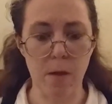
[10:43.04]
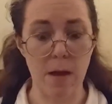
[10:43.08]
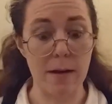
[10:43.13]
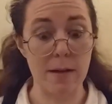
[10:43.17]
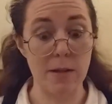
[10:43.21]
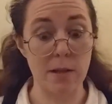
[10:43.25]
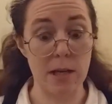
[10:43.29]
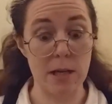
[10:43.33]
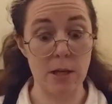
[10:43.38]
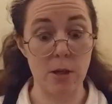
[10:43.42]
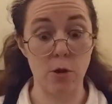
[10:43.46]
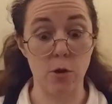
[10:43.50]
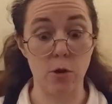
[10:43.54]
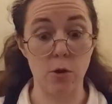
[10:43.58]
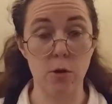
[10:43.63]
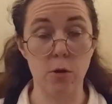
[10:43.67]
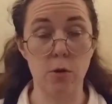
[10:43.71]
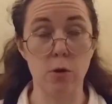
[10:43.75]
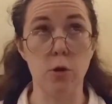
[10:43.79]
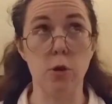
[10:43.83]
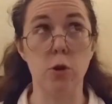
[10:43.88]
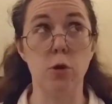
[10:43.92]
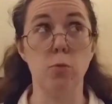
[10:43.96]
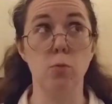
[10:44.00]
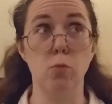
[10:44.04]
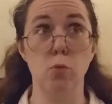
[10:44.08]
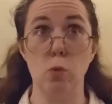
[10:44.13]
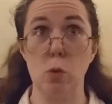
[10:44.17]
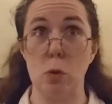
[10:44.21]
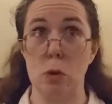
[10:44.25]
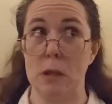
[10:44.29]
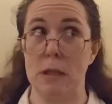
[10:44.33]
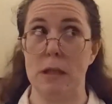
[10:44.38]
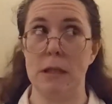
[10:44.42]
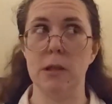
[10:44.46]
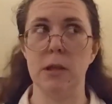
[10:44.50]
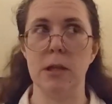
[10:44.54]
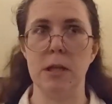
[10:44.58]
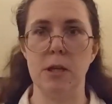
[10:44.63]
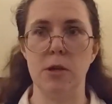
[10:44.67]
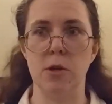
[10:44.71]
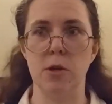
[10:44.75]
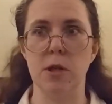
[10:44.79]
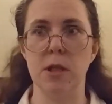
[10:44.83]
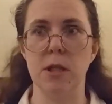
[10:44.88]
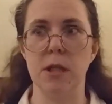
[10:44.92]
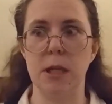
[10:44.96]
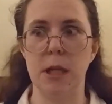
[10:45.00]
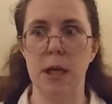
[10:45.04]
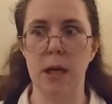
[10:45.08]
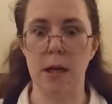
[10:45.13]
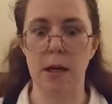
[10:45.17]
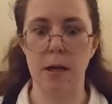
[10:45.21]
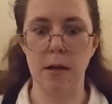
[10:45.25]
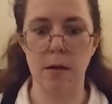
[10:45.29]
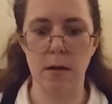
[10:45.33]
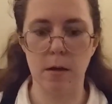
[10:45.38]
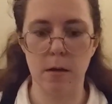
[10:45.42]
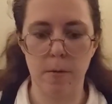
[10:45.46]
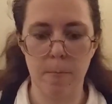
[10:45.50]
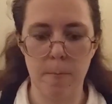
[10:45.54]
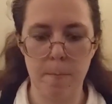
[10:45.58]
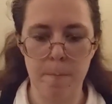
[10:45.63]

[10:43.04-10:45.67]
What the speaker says: That is a really good cake.